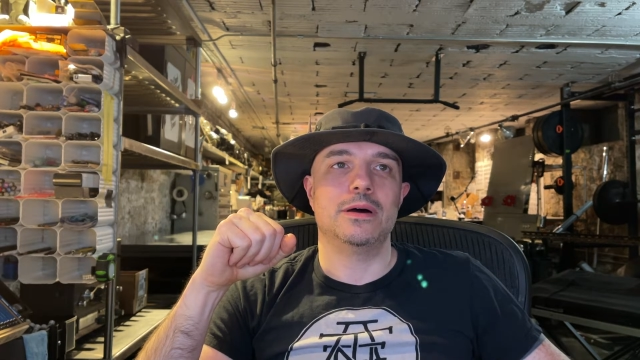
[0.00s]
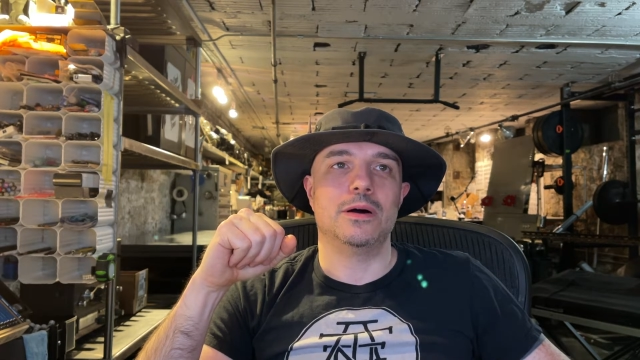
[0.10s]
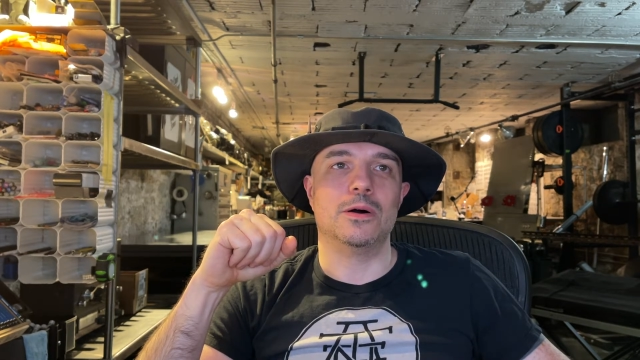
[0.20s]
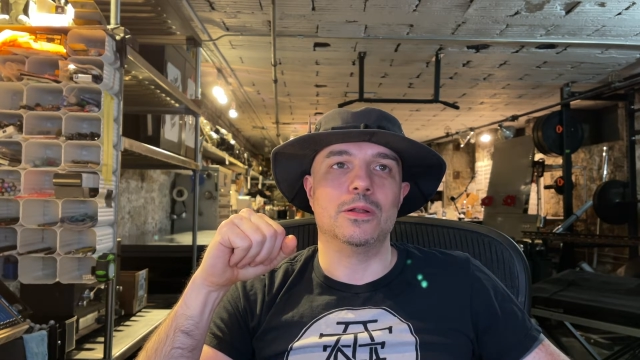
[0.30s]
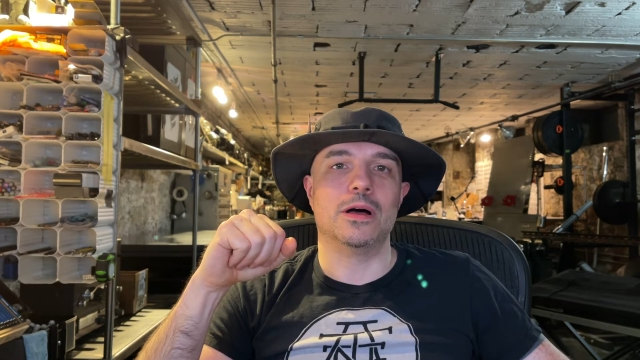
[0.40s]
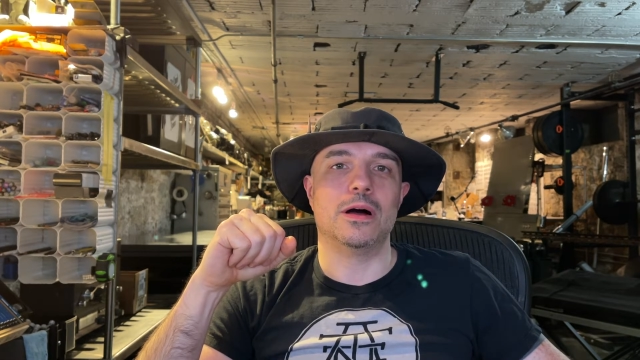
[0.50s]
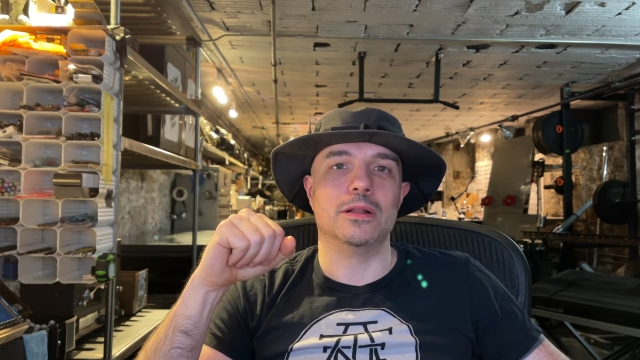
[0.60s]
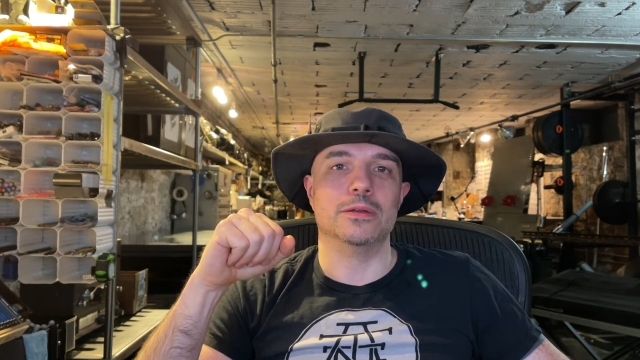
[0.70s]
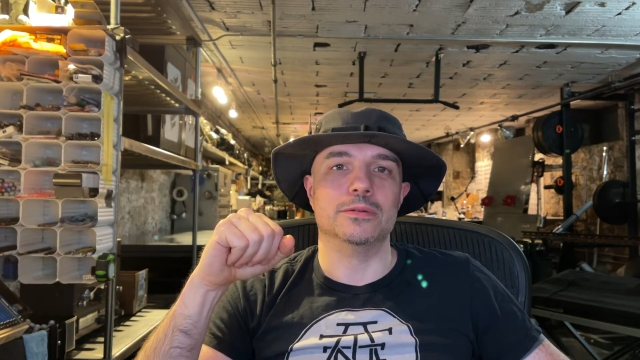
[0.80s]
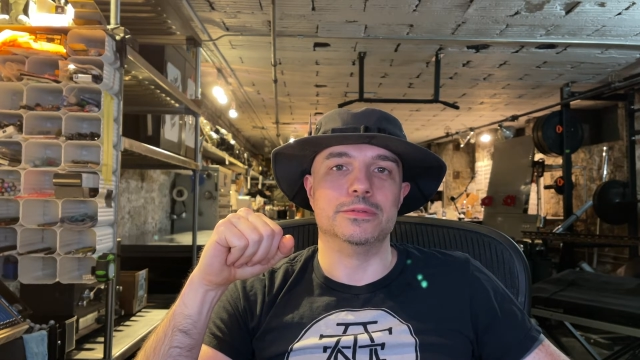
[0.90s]
All
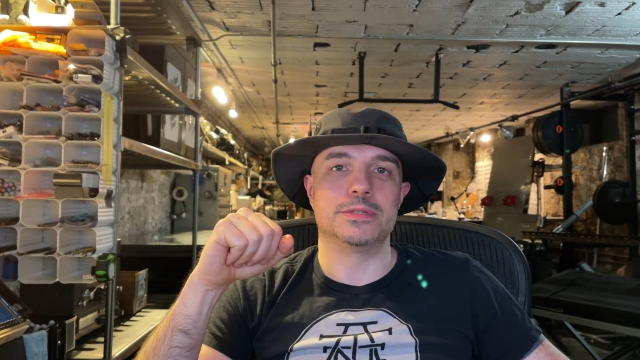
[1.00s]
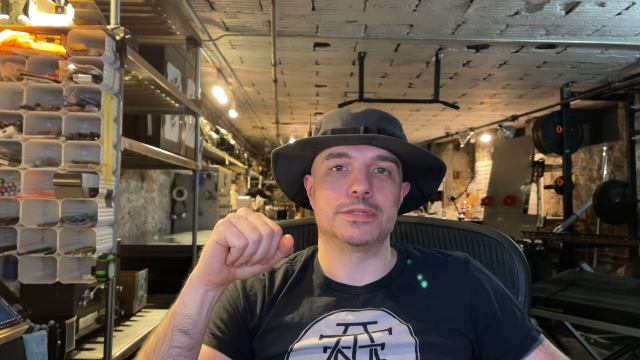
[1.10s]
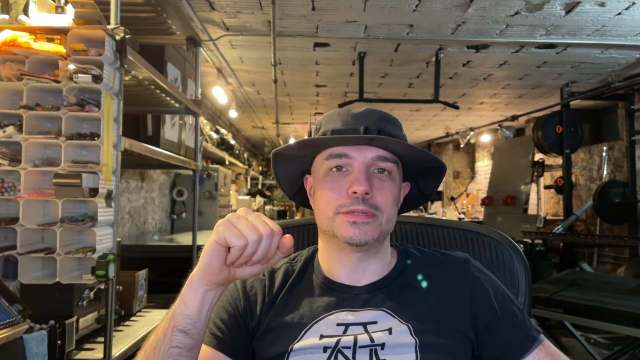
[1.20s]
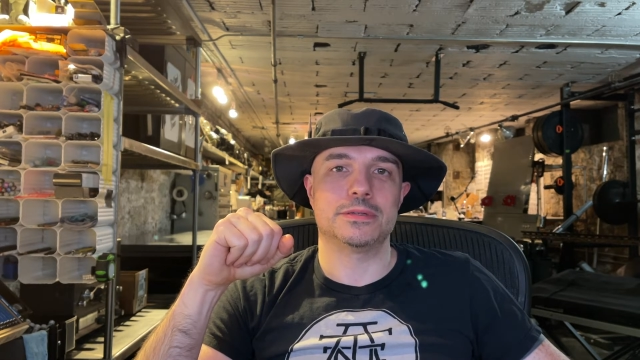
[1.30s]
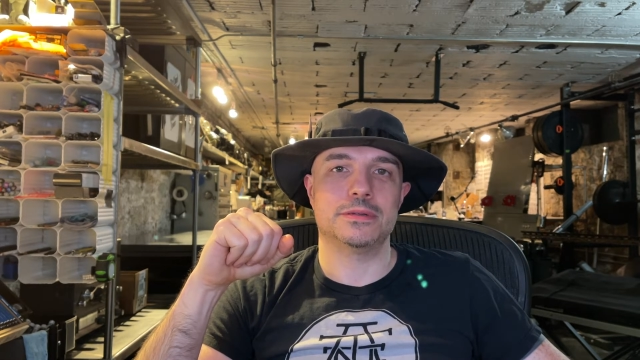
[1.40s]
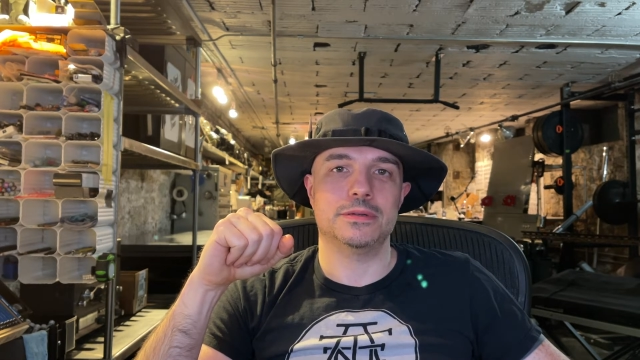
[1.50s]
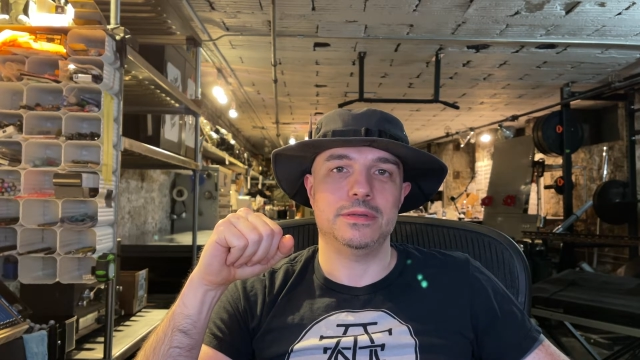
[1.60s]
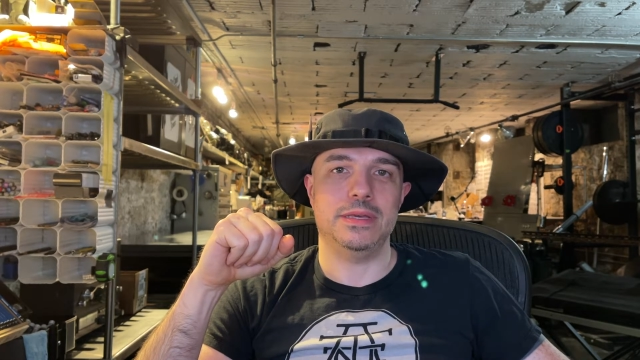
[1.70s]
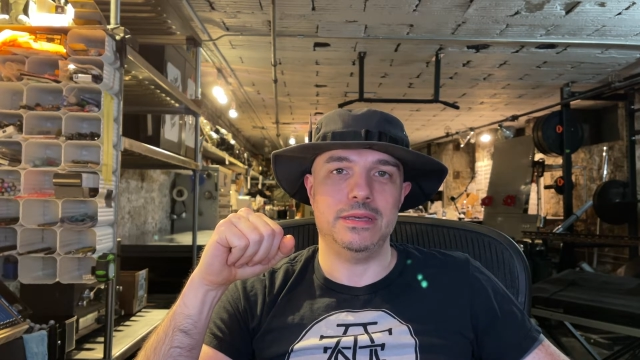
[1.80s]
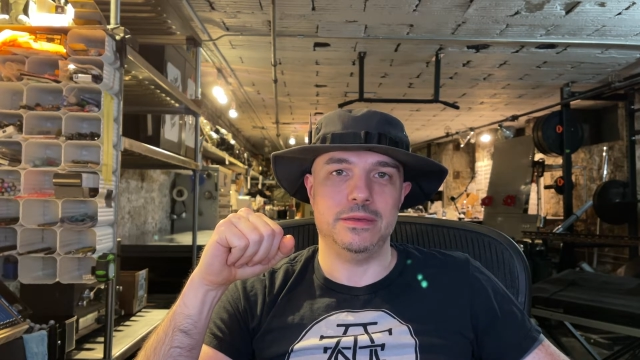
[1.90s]
Hallows
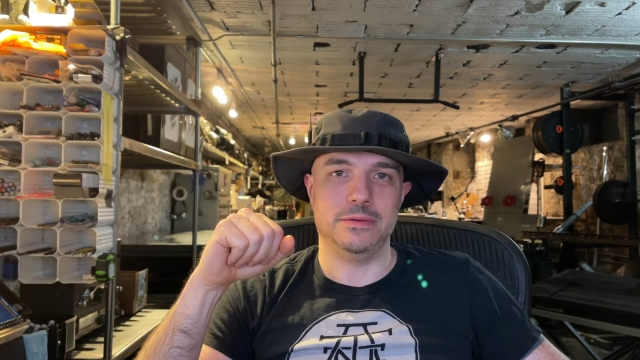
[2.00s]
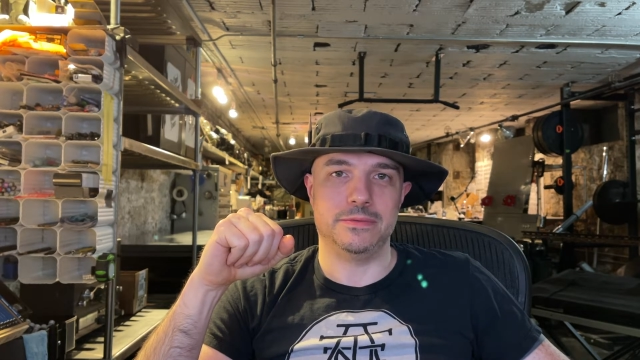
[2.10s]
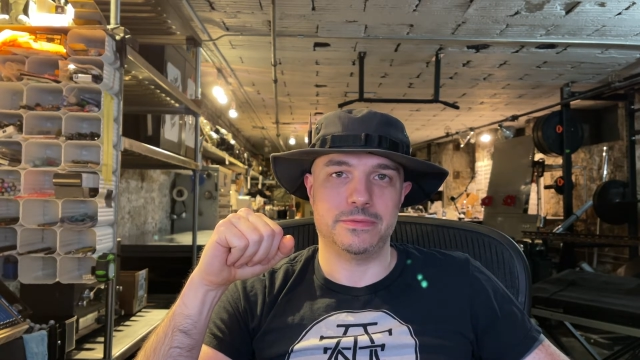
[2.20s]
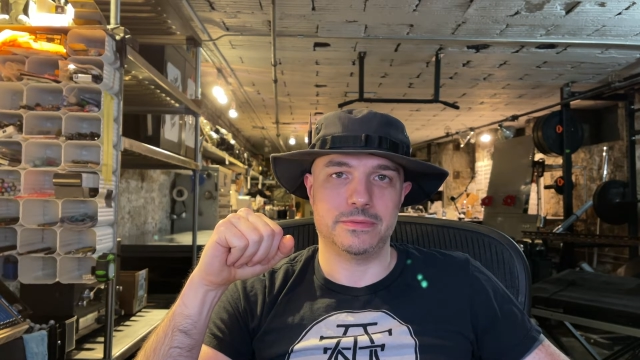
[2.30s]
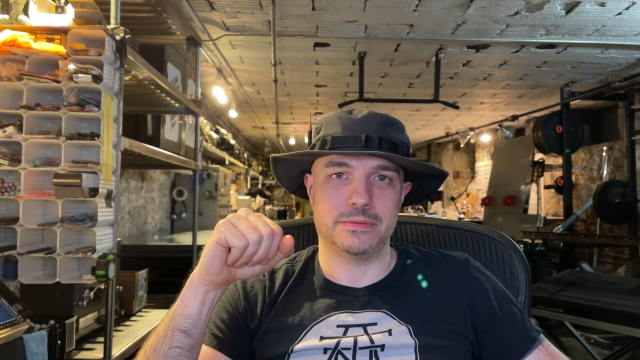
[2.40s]
Eve?